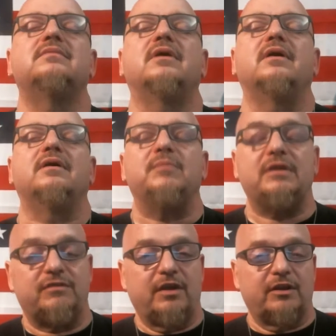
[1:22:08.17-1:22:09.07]

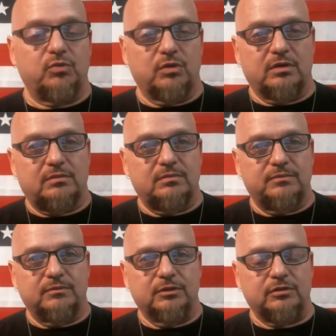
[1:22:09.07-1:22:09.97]
minivans were
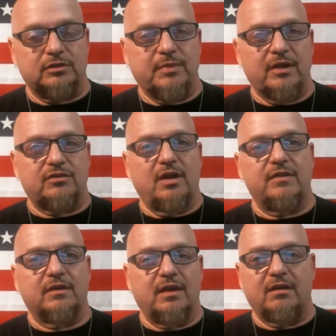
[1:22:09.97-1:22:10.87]
loosely based on
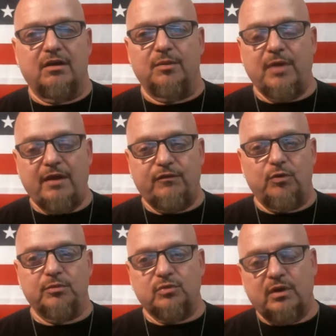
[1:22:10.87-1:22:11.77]
the K-car
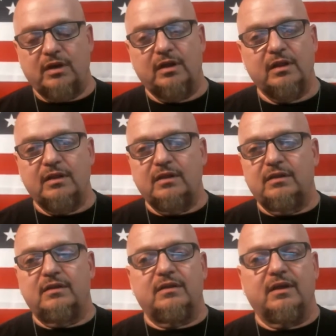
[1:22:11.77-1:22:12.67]
platform as well.
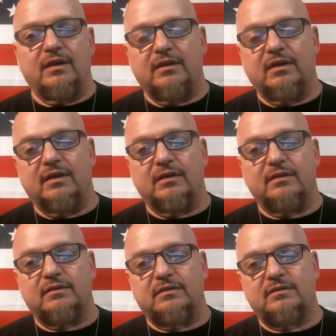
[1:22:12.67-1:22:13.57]
And
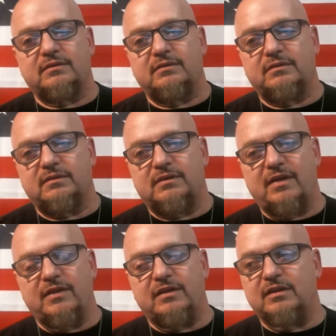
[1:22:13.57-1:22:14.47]
yeah,
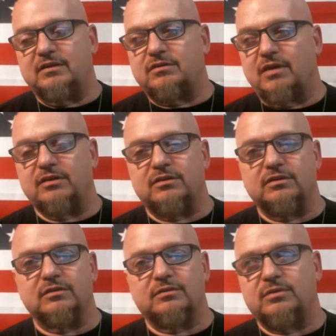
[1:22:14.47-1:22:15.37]
they did
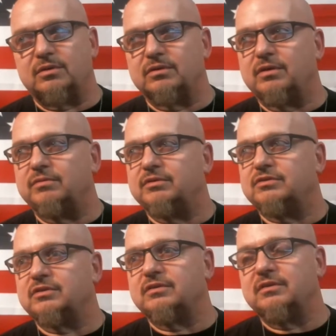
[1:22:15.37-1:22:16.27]
Chrysler Cordovas,
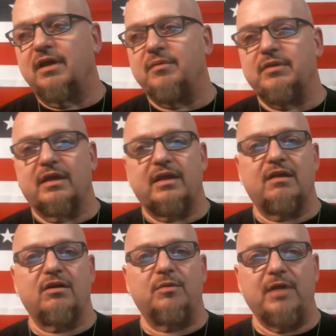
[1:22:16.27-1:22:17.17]
and I mean the
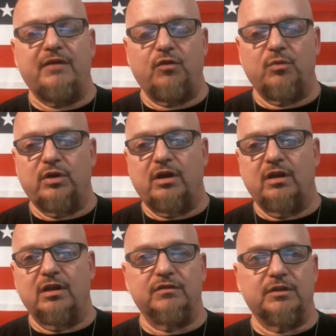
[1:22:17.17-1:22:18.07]
K-car platform went
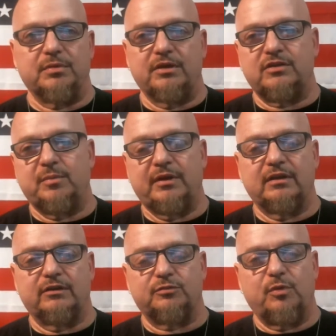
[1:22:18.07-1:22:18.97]
all over the place. They made
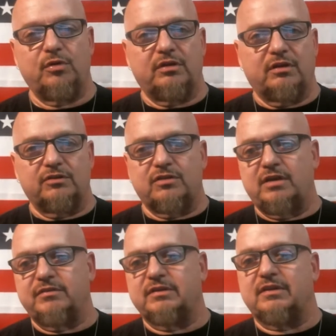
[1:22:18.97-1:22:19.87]
little sporty cars out
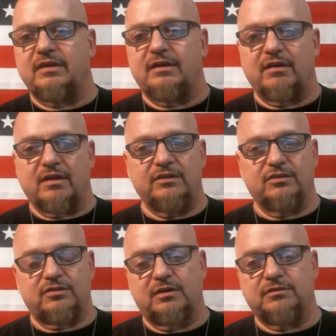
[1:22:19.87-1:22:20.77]
of it. They did all kinds
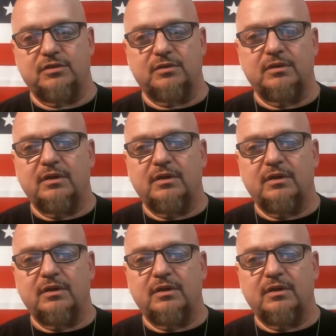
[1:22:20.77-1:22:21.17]
of stuff. So